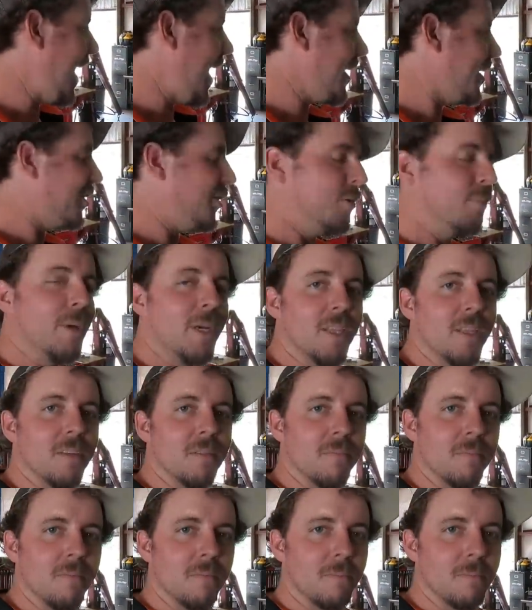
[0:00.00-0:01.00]
I, it could be
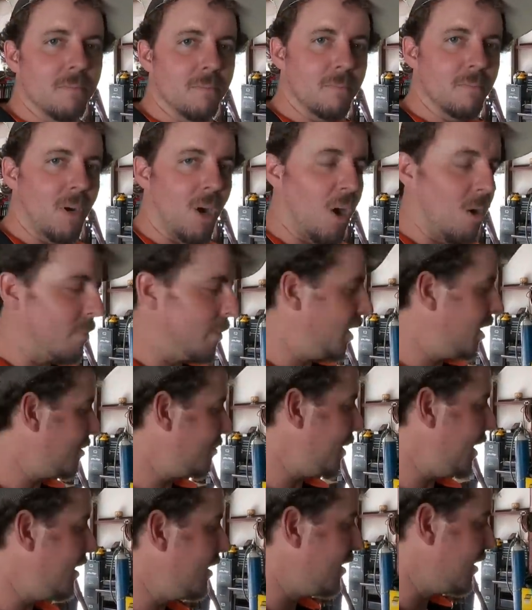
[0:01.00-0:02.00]
the
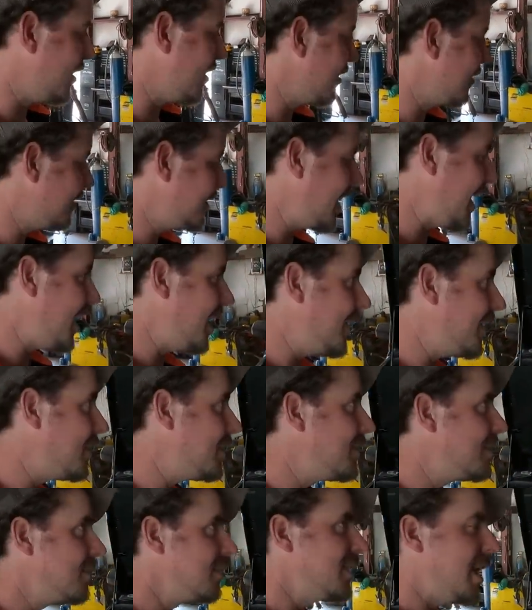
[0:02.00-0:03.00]
harmonic or the
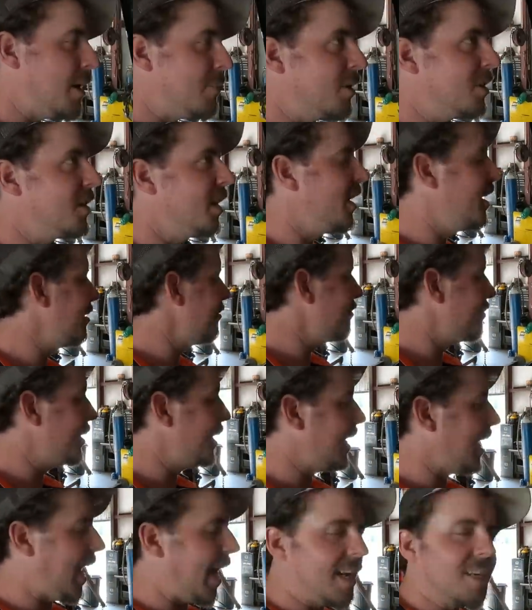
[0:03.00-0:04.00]
chain, timing chain,
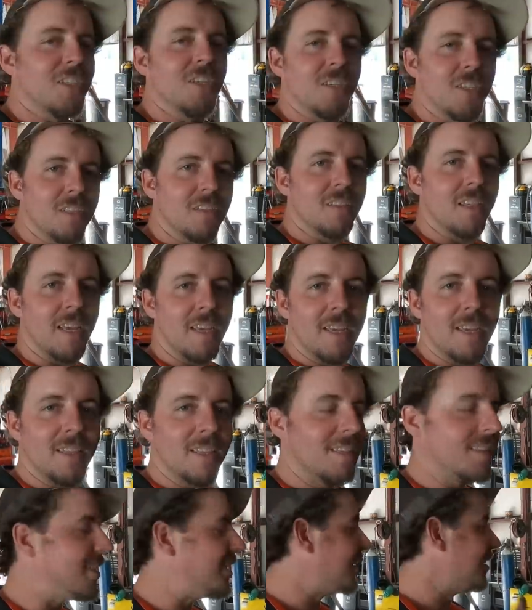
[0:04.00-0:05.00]
but I just think it's